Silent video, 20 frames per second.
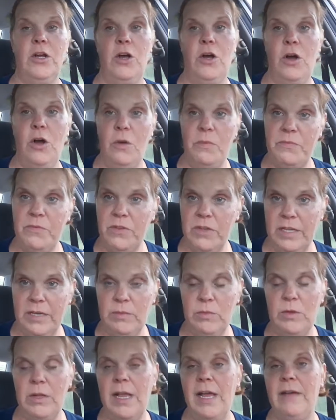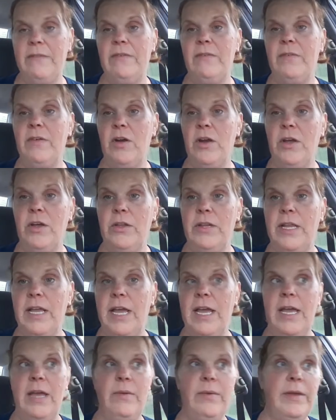Hopefully we'll have a very good
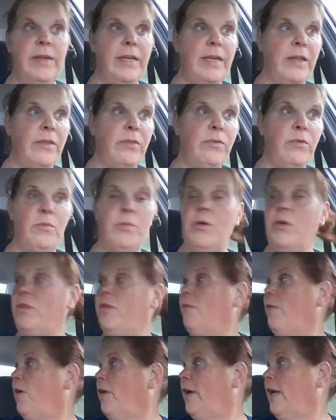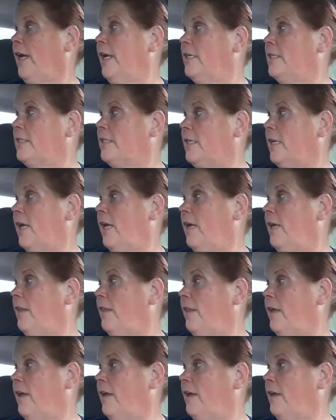day. We can get through both of our days today, you
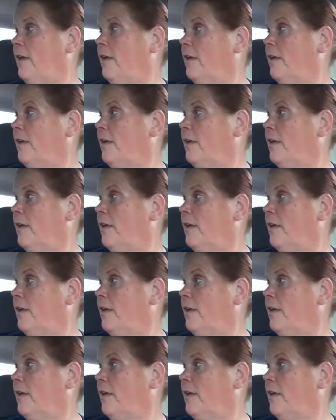think?